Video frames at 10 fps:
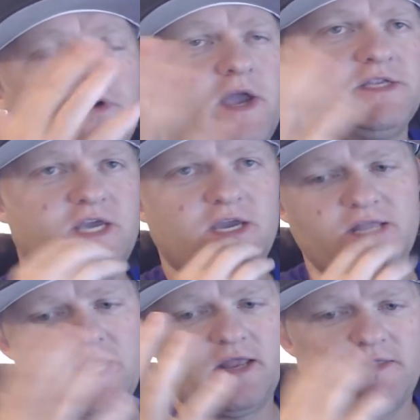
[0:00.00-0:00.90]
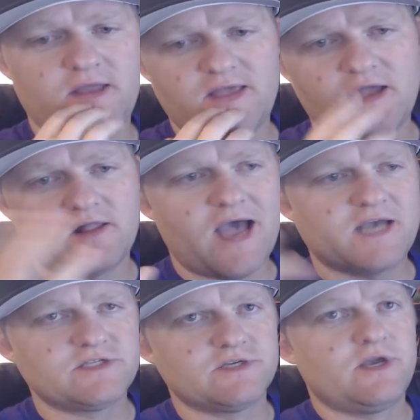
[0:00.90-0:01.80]
I had taken that, that, that
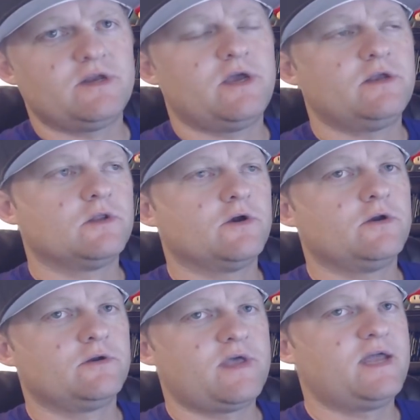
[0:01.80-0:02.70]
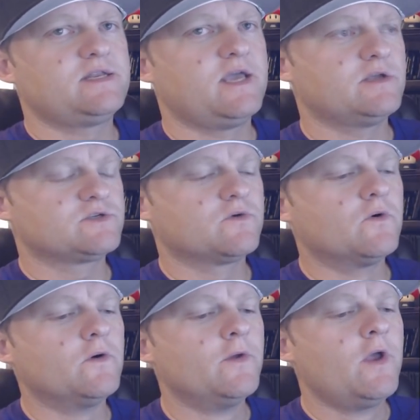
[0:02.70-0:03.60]
class and, and, and learned that day in
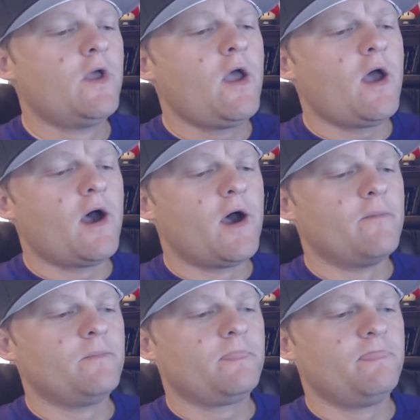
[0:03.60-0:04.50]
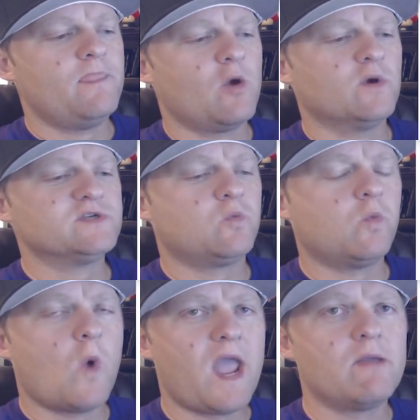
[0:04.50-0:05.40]
school. Um, there was
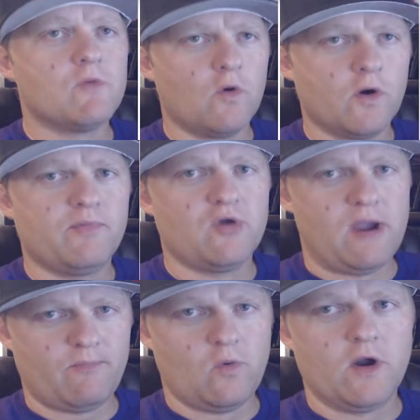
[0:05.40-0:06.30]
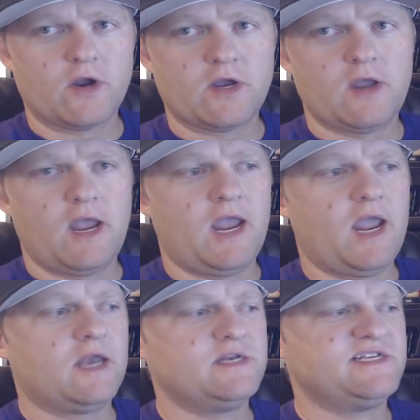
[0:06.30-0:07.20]
way more prep work
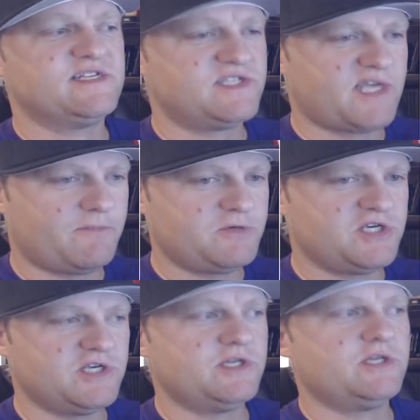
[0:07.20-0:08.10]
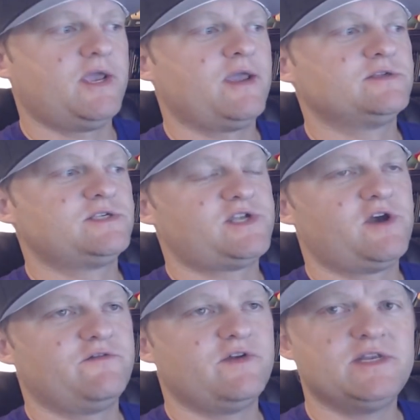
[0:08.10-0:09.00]
and deception and
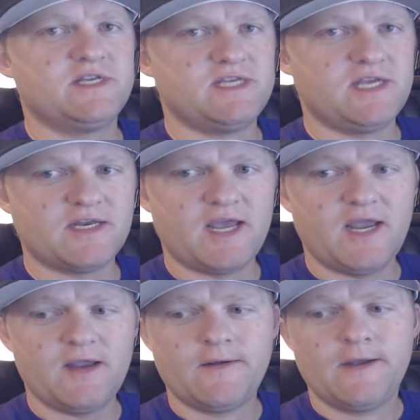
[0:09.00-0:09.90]
stuff into D-Day